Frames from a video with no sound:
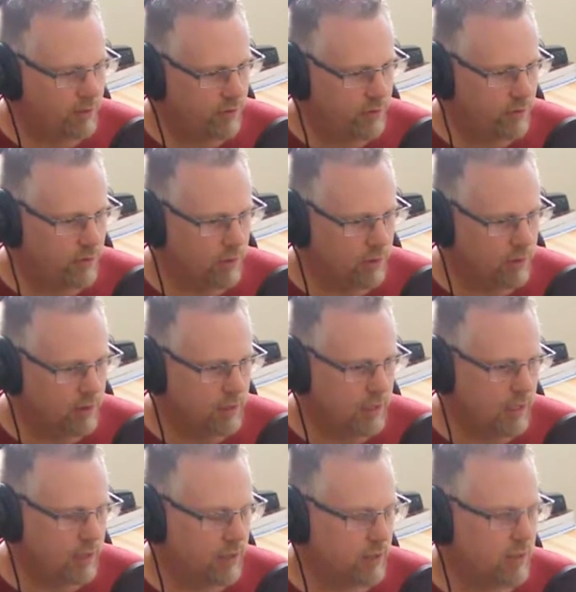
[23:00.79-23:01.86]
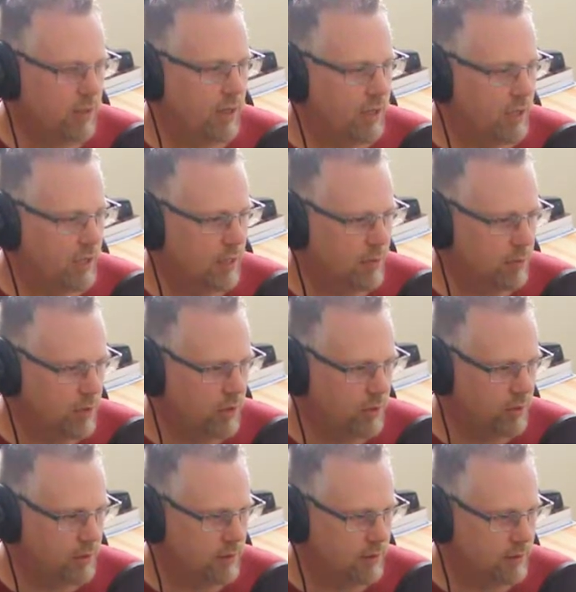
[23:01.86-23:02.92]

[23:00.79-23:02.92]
fuel, and you're stranded on the moon.